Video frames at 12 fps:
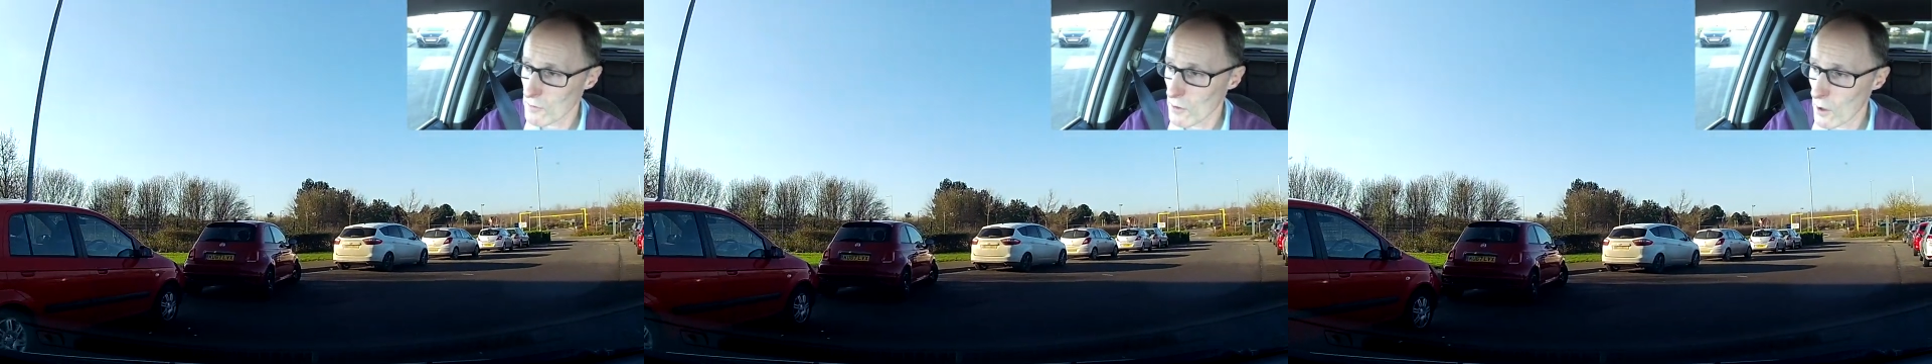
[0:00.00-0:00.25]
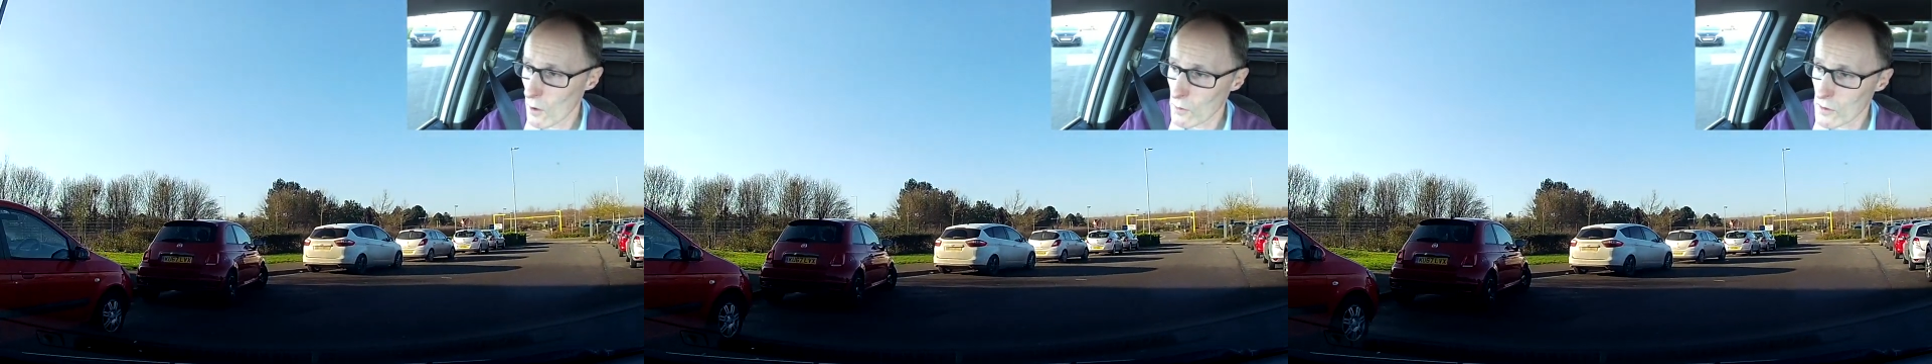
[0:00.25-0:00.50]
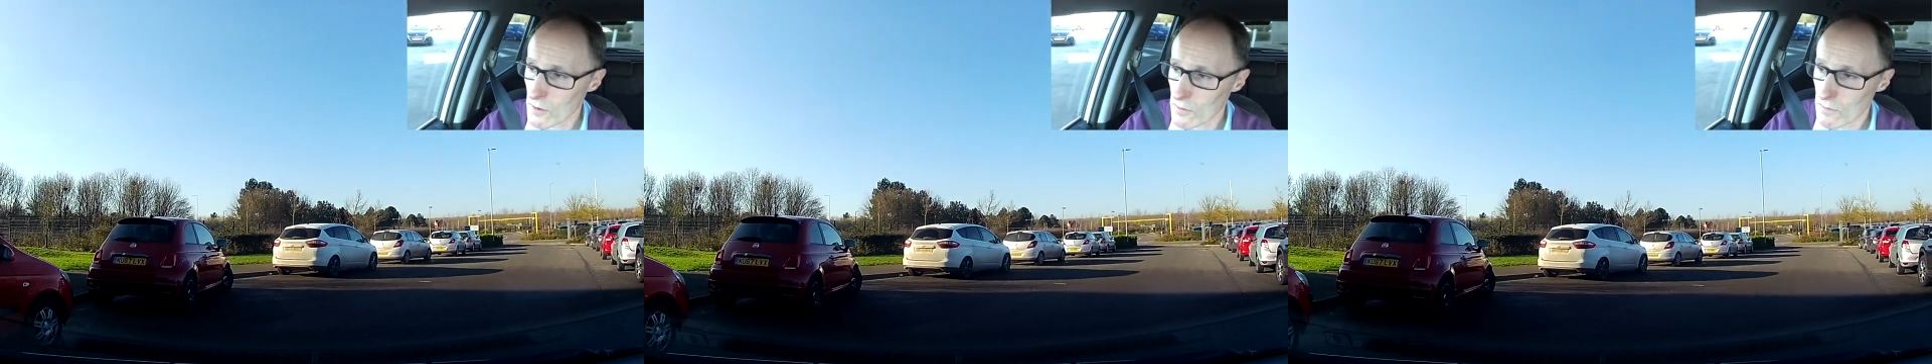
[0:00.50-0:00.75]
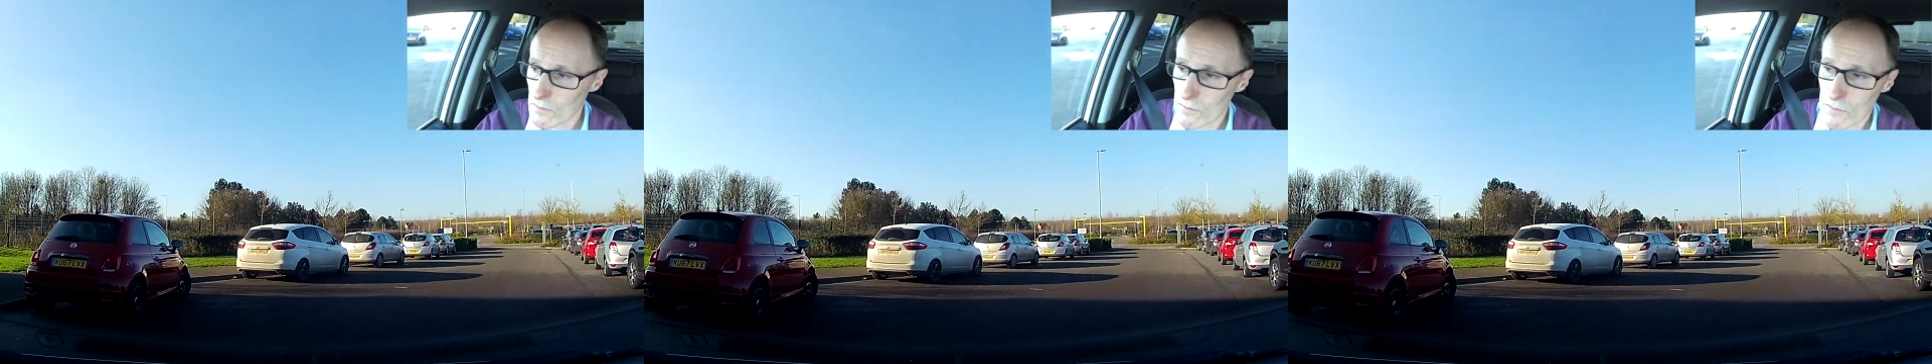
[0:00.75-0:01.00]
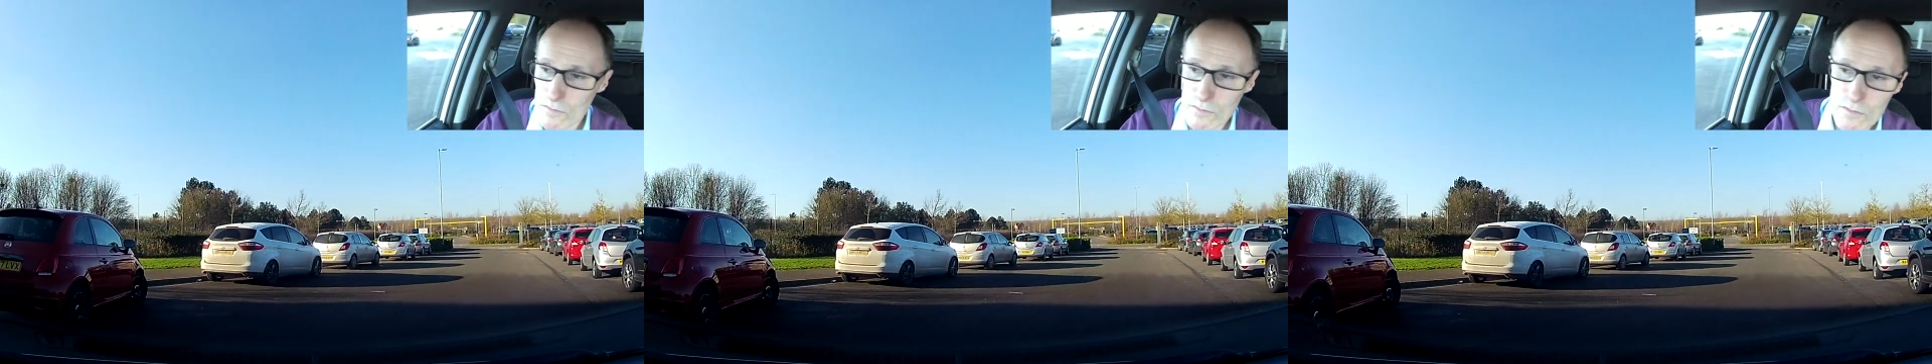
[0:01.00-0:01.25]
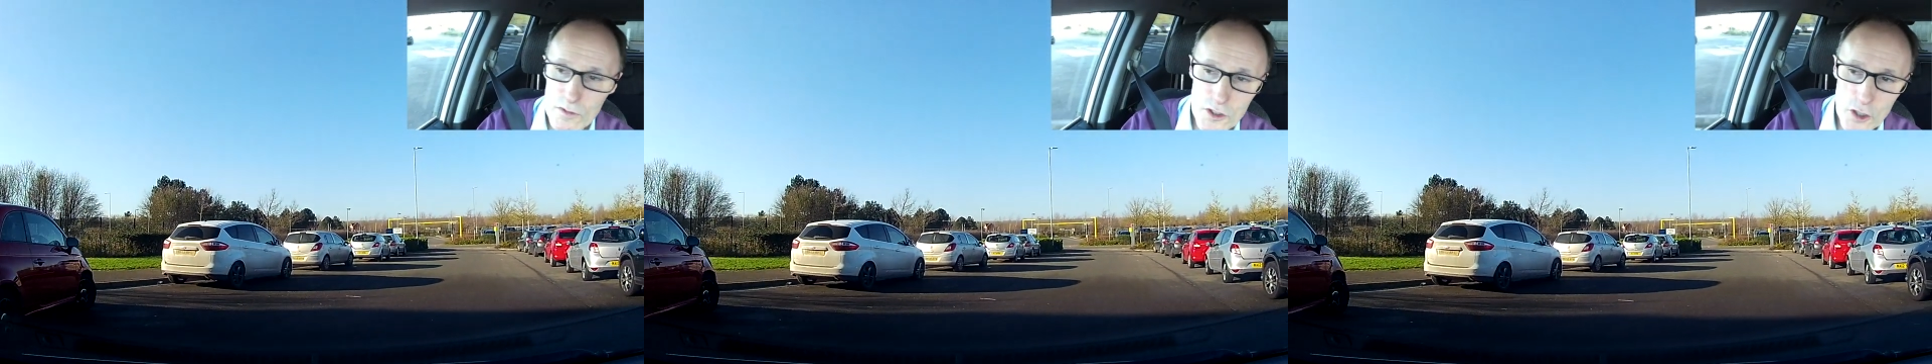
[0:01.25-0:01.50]
the road,
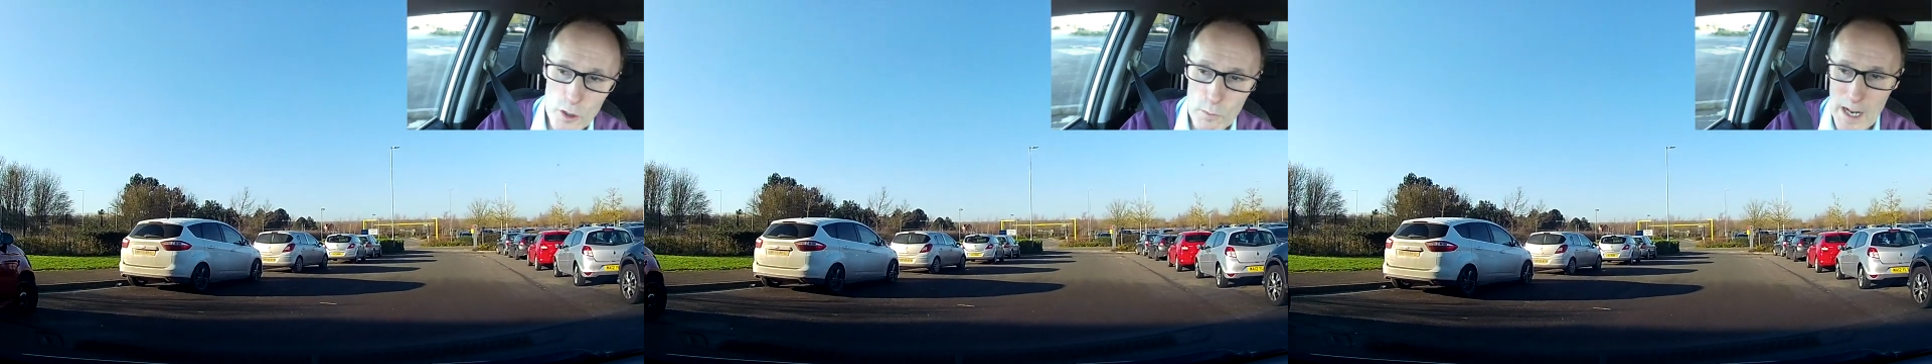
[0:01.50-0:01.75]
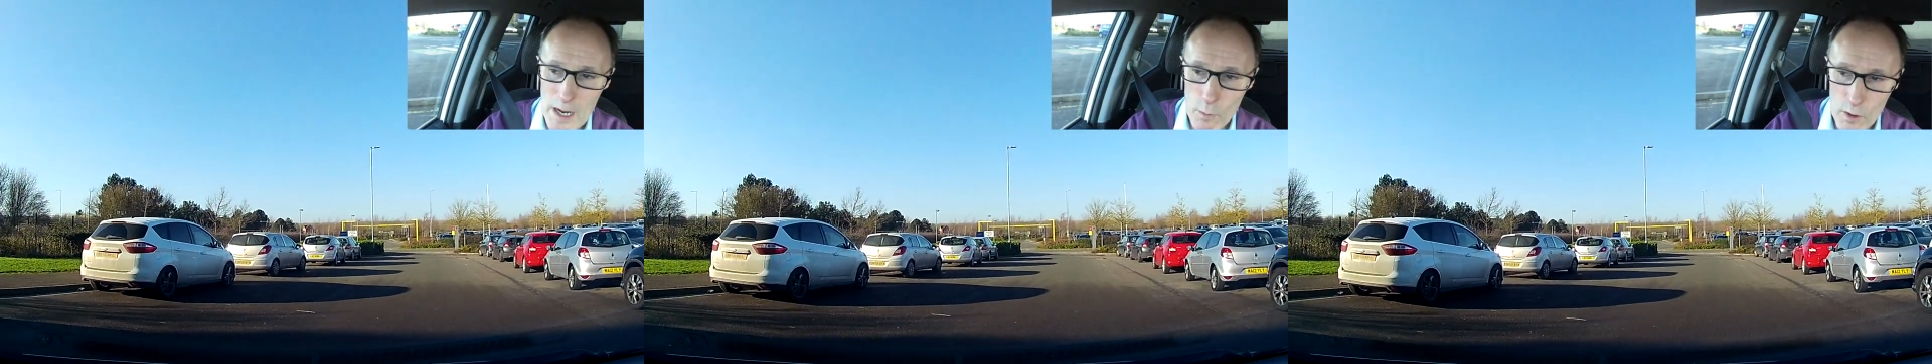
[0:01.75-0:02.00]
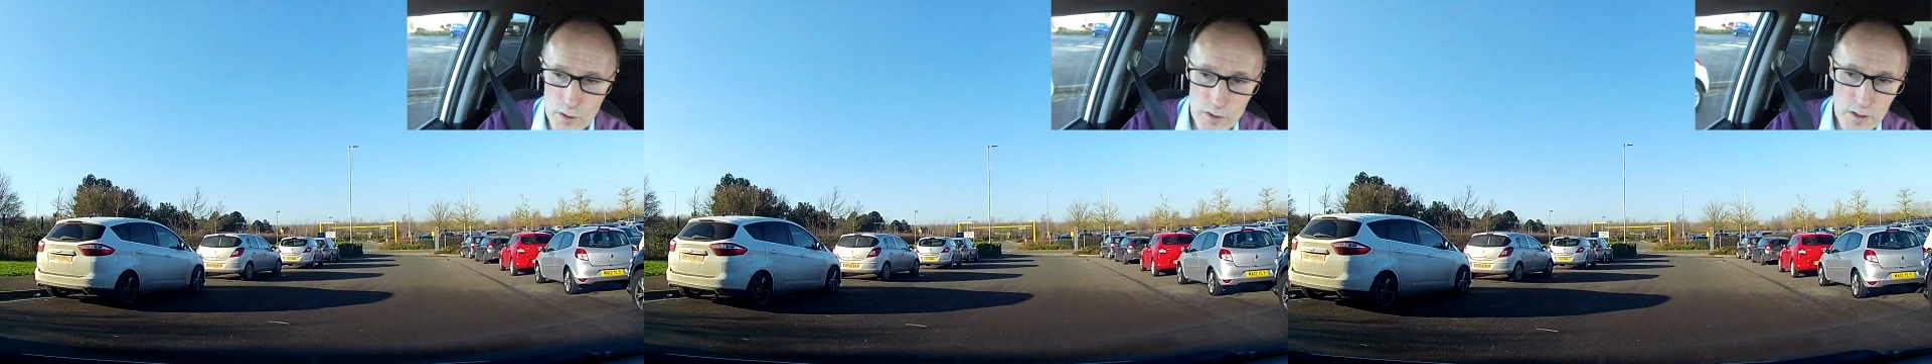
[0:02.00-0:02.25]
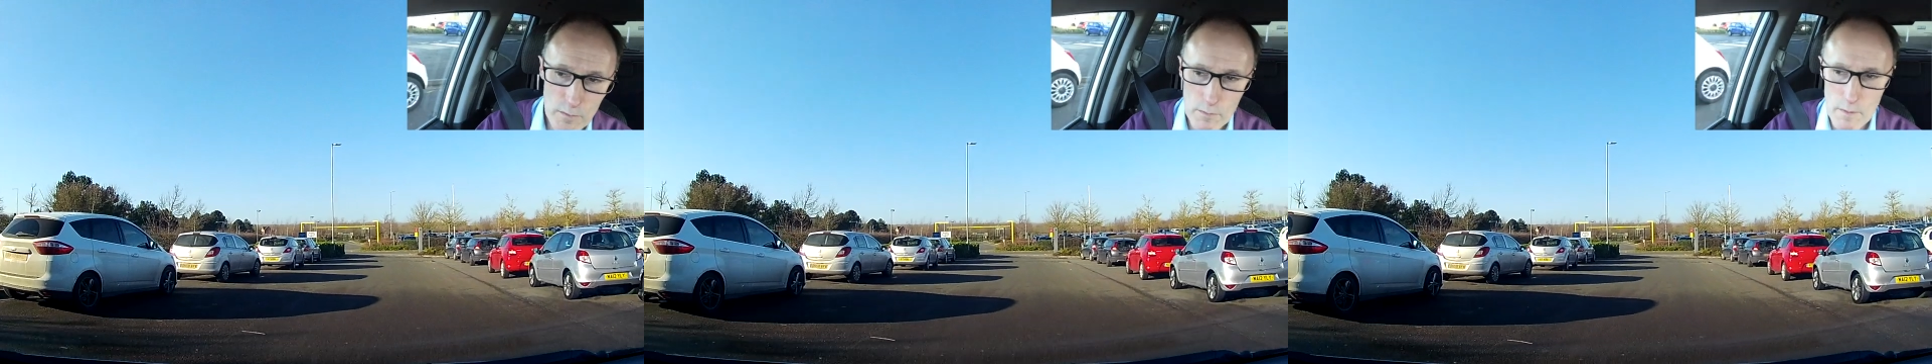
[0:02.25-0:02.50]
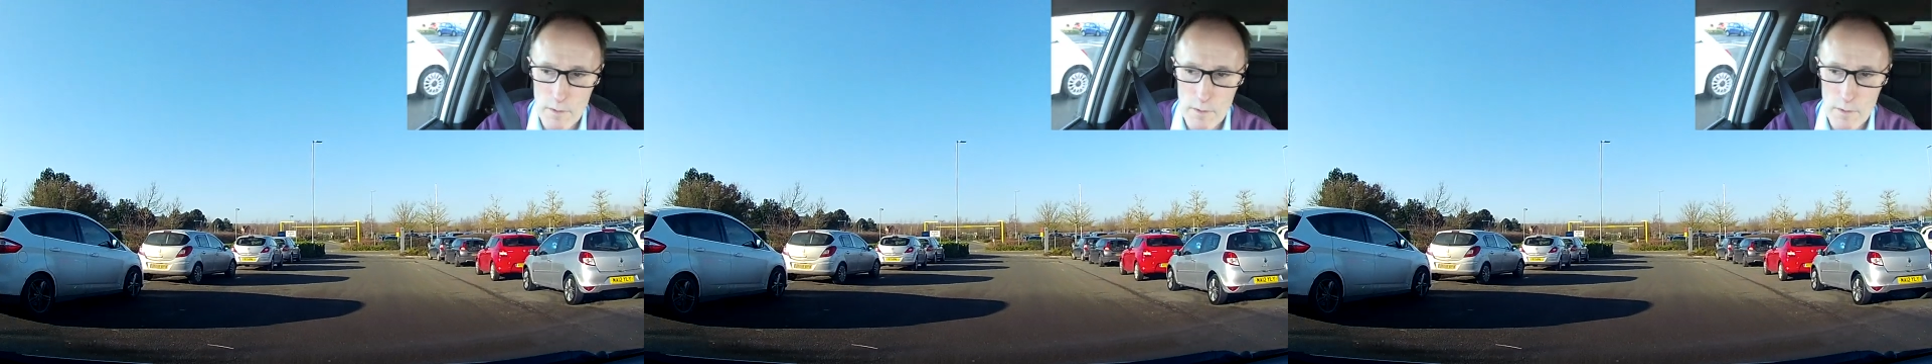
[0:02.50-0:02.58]
two black ones, the